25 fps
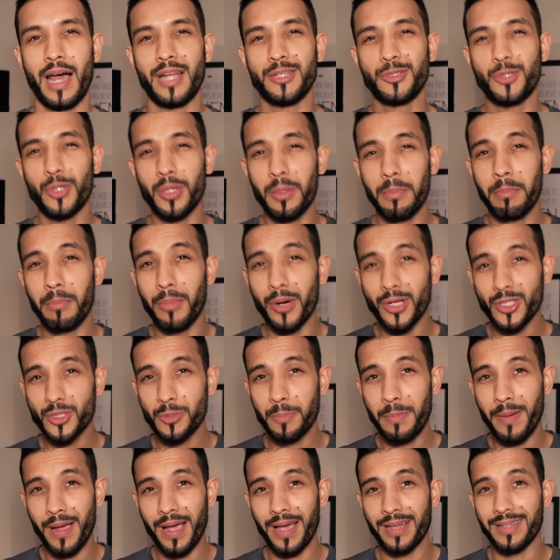and do it
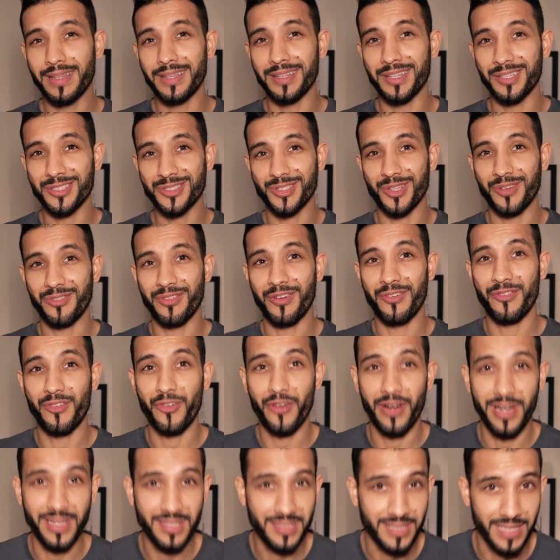much better than the stuff I've
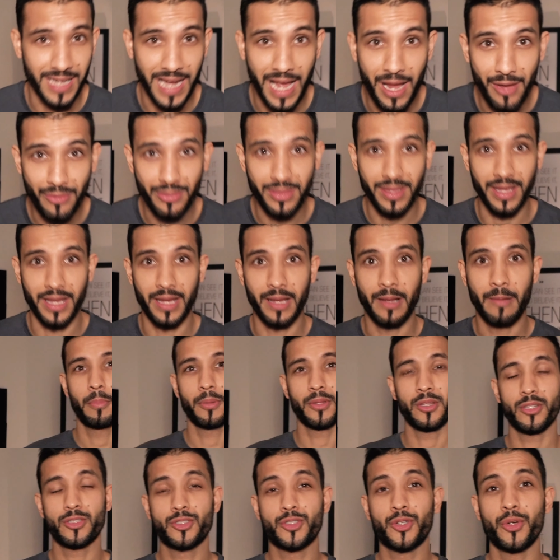already seen out there.
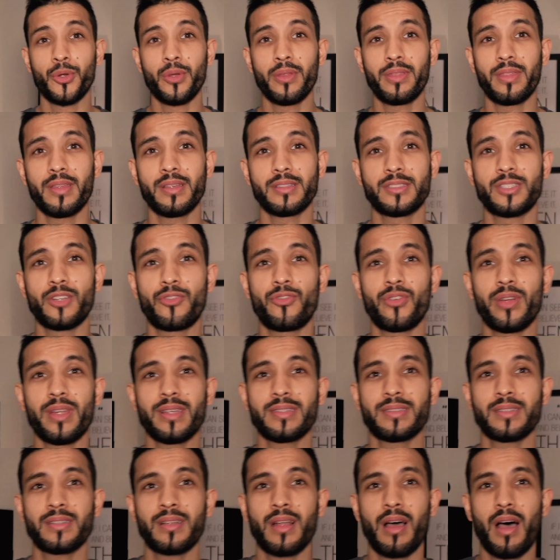But the truth is, the
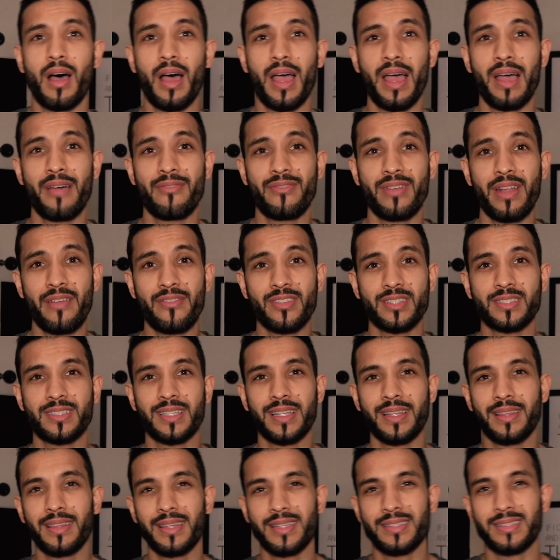reason I have never
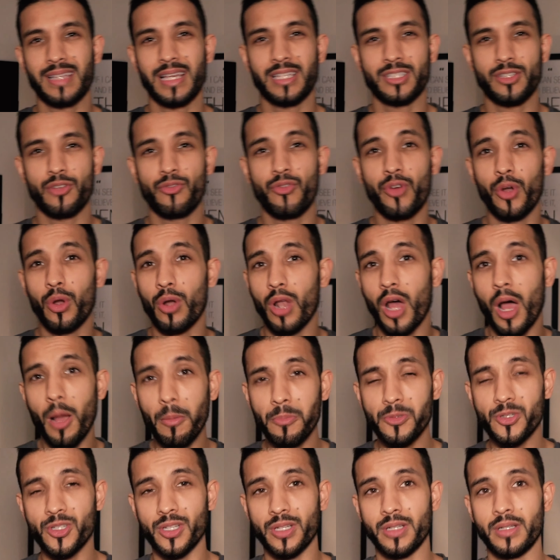seen this as a real
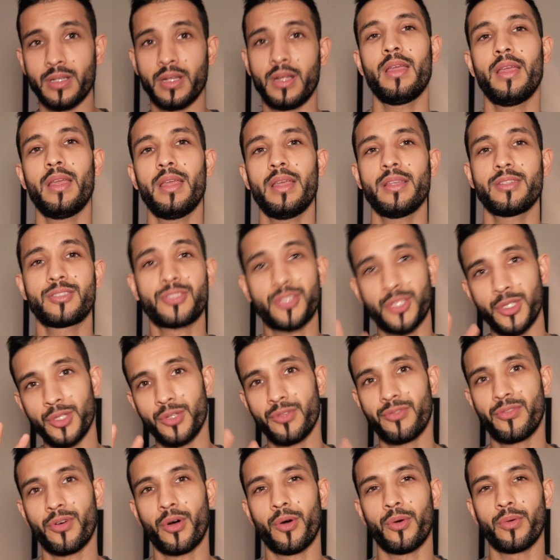option is
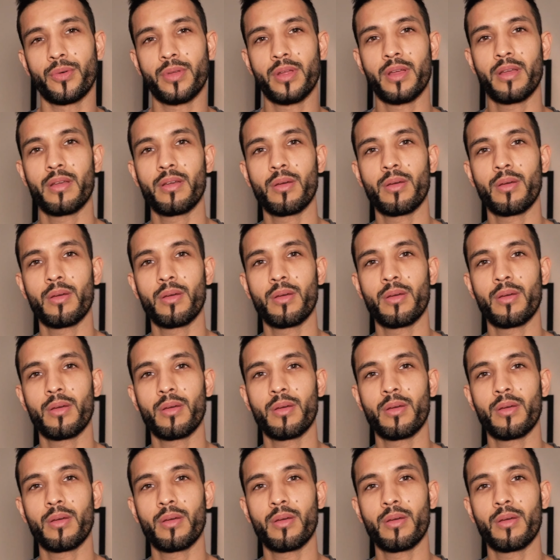twofold.